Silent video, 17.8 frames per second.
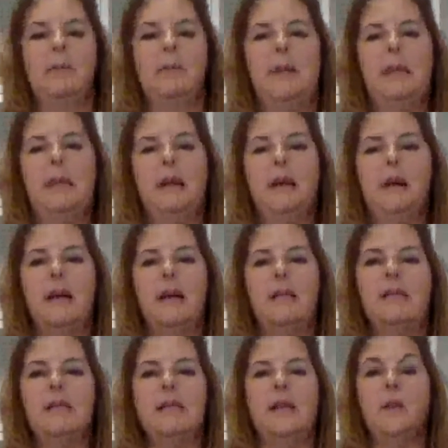
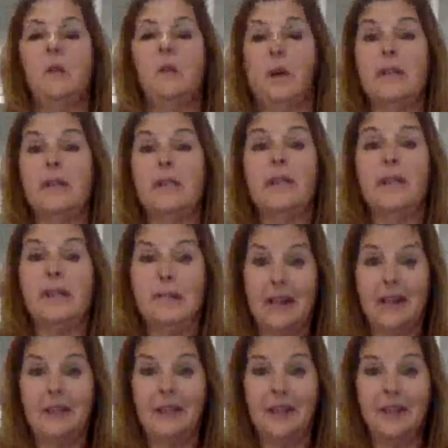because it was
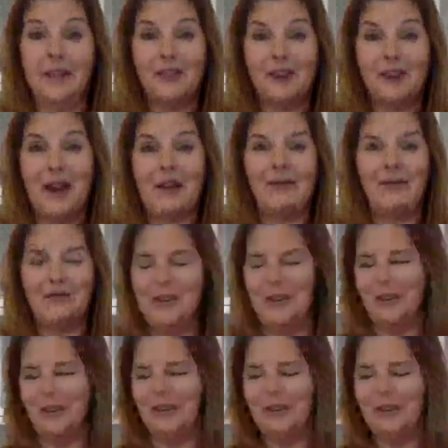done yesterday
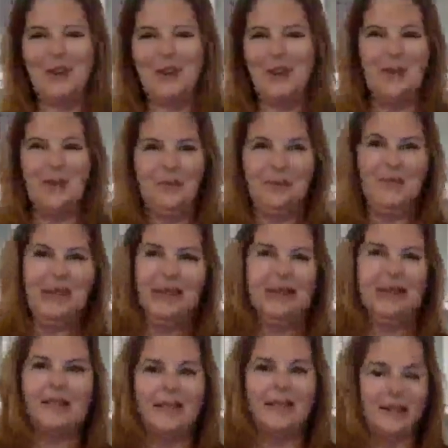afternoon. So
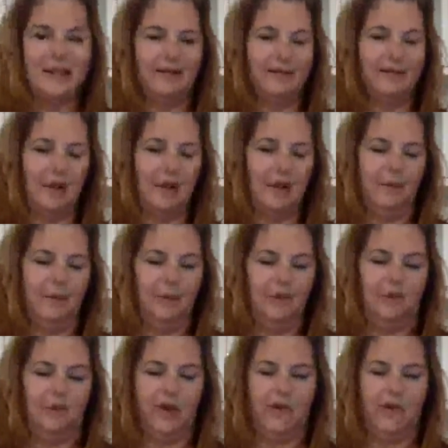it's uh, almost
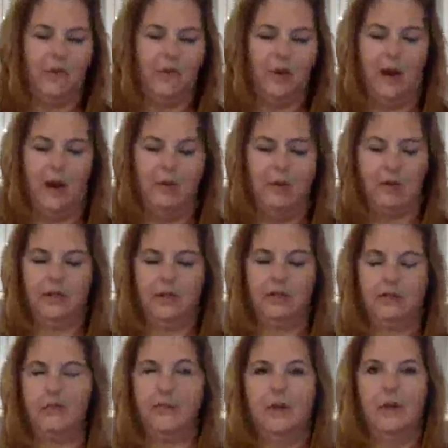24
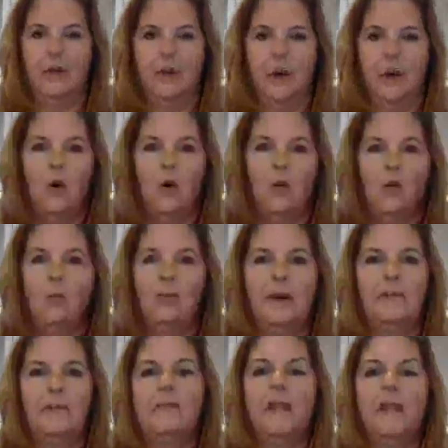hours old.
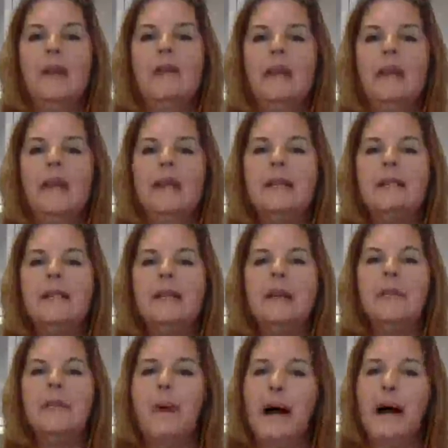But the nice
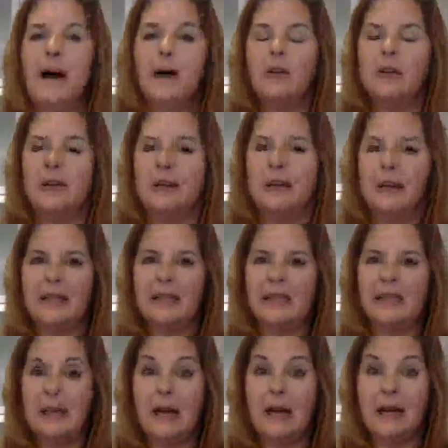thing about
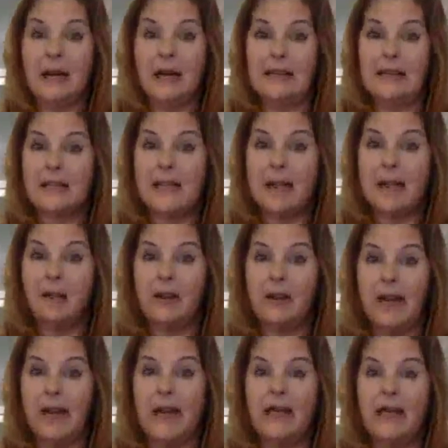this uh, style
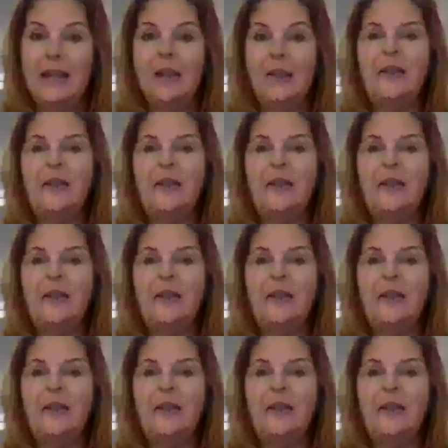cake,